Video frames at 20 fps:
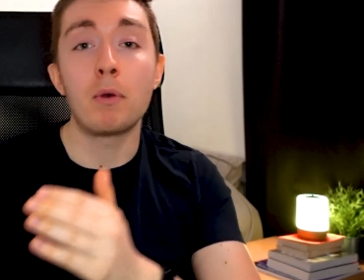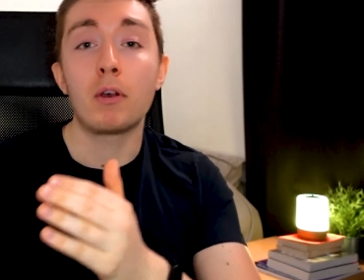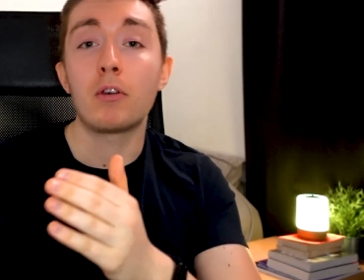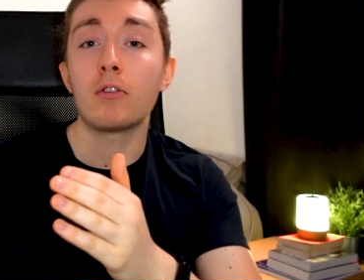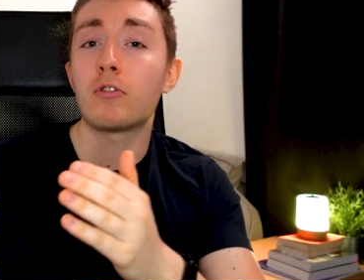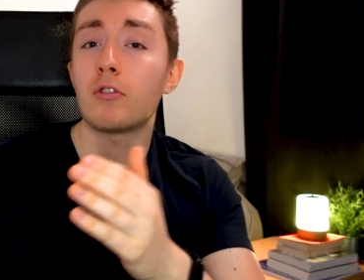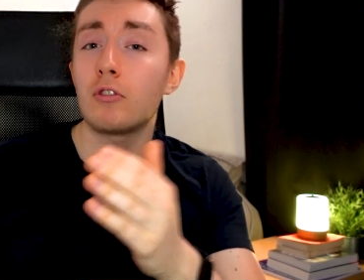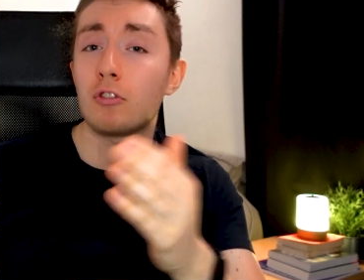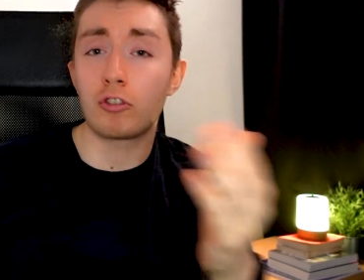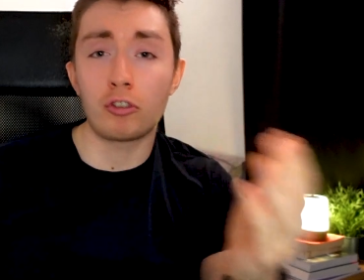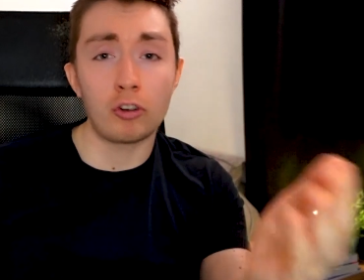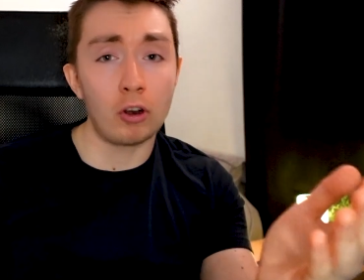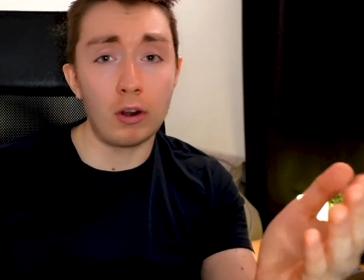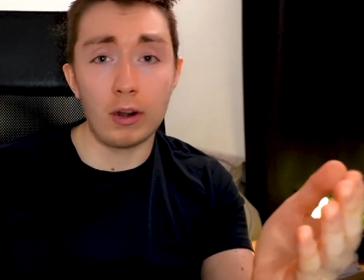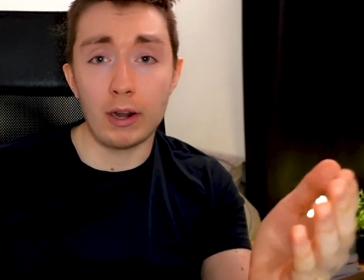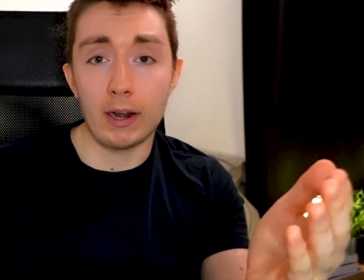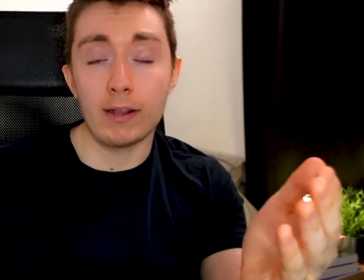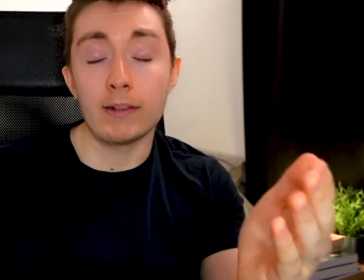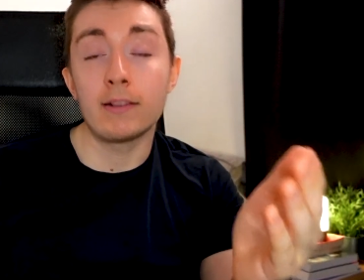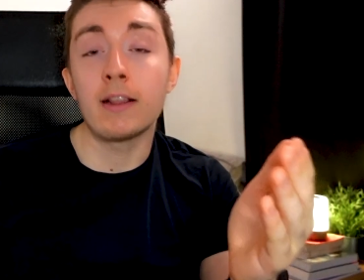because
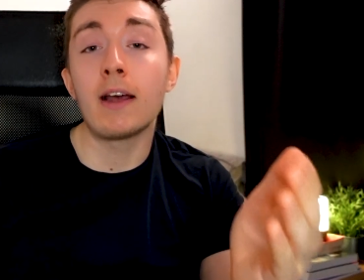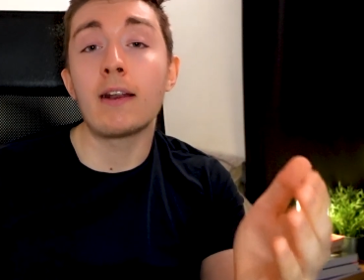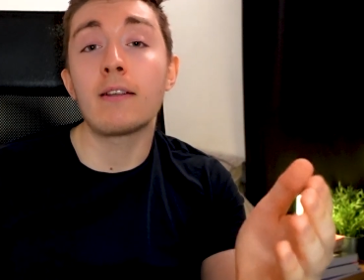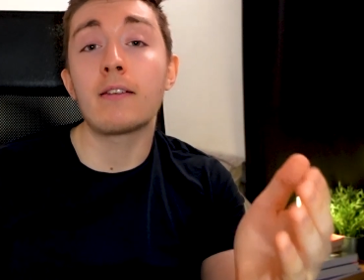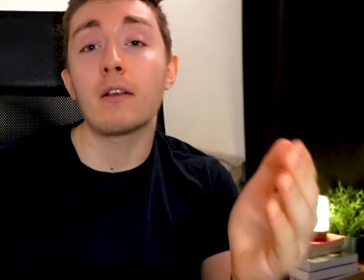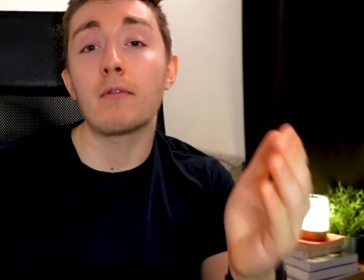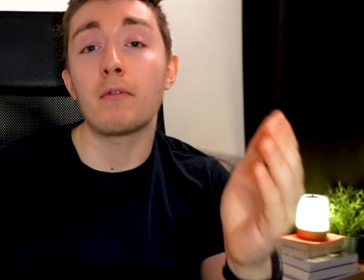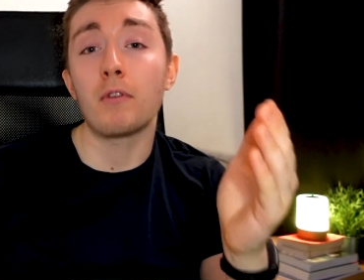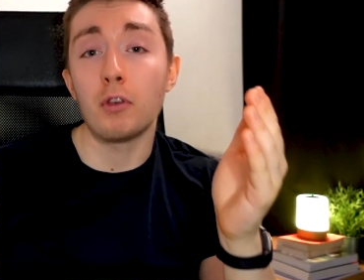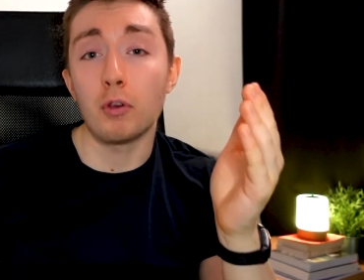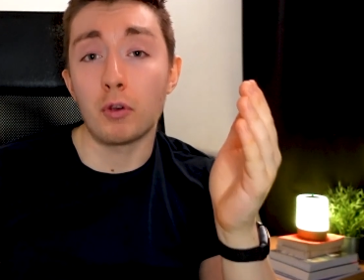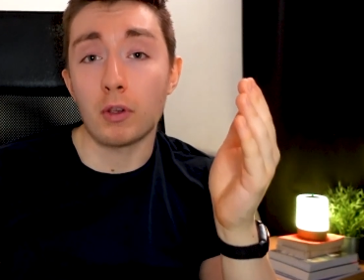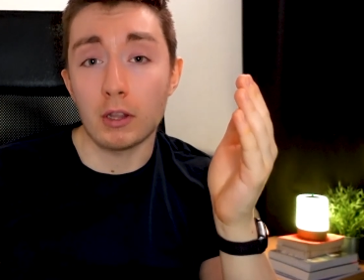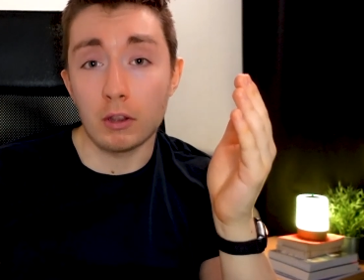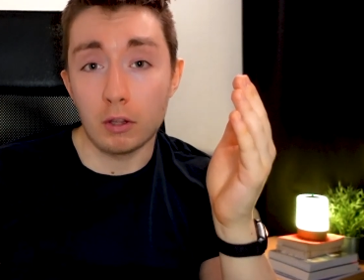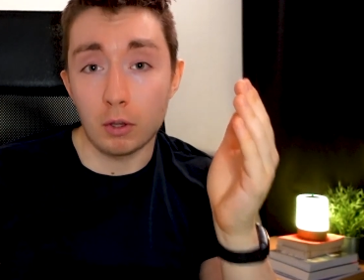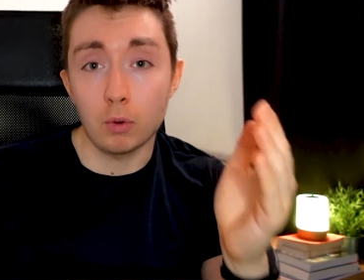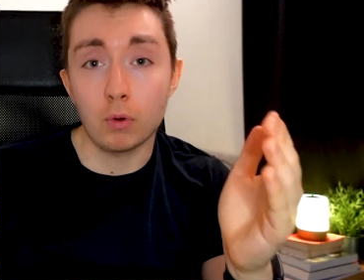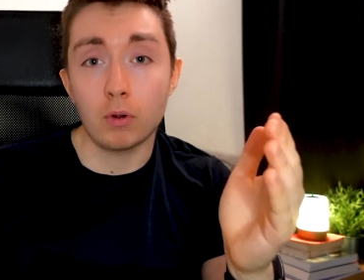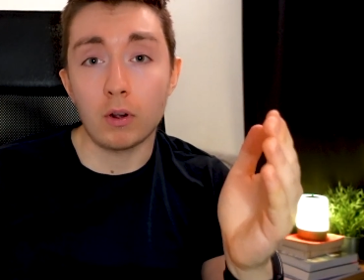surely that is something you can
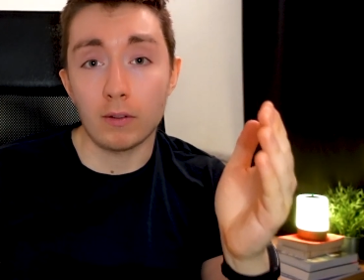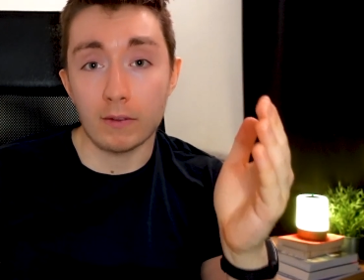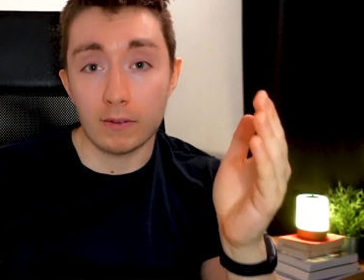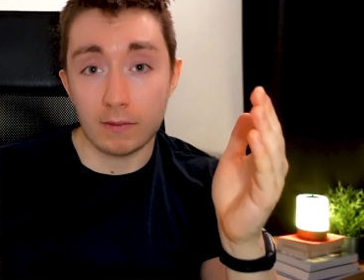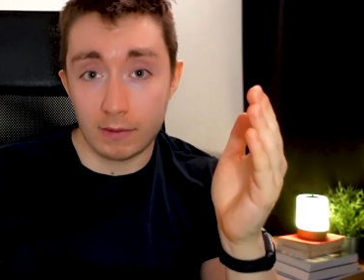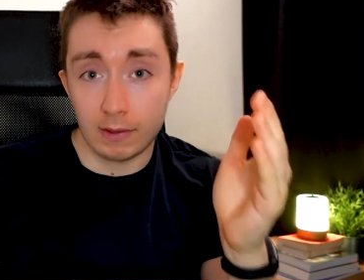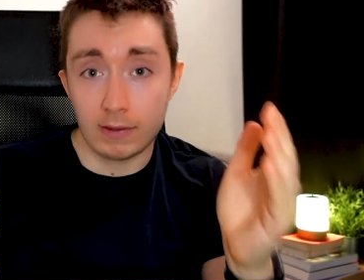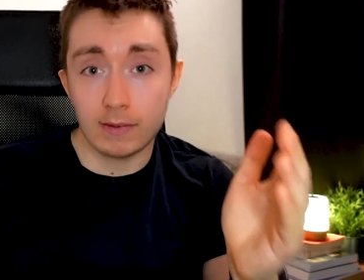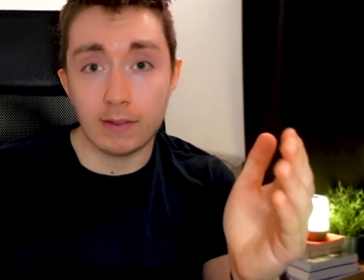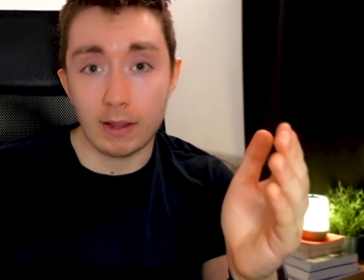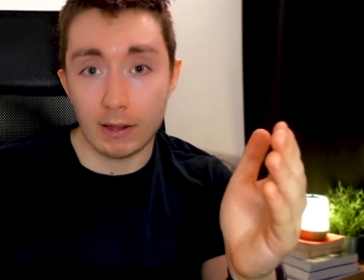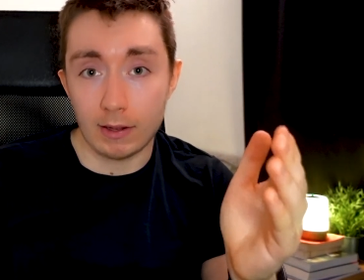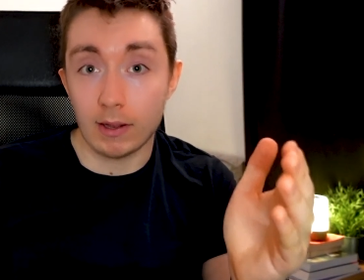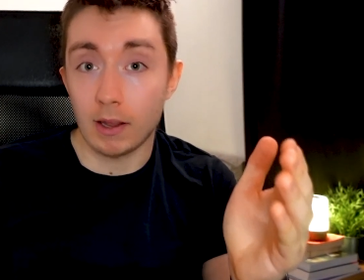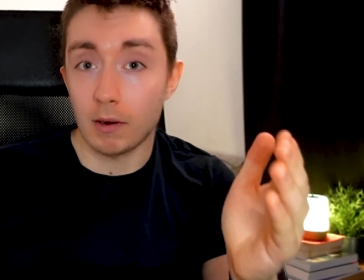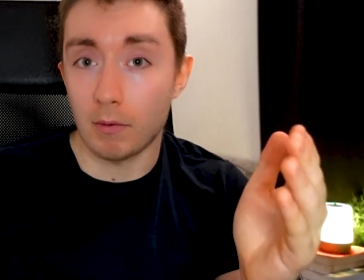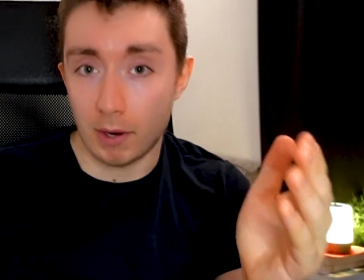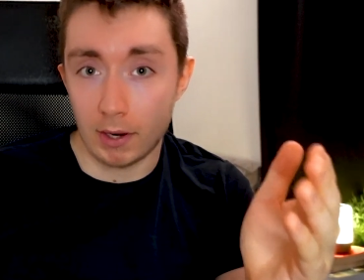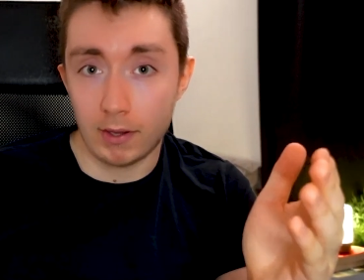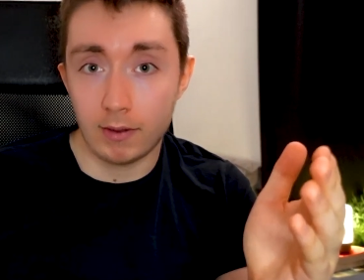do
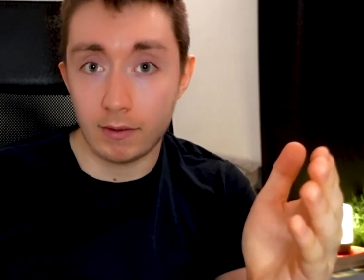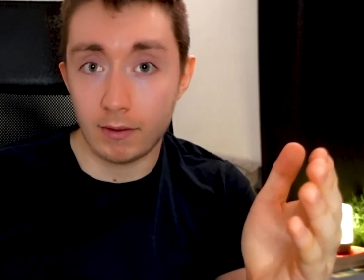consistently, right?